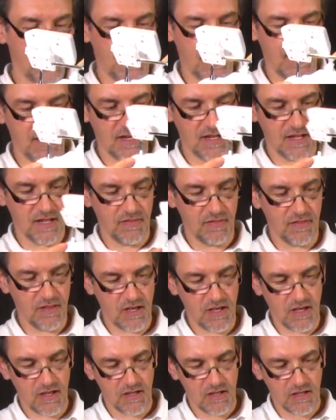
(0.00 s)
and in
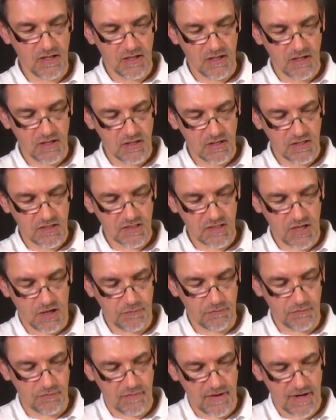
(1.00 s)
the
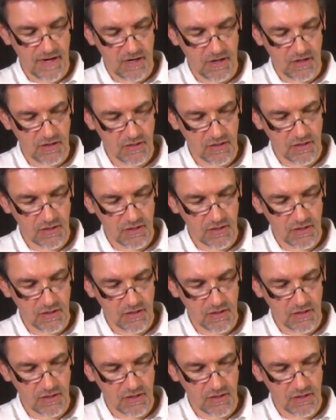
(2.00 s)
software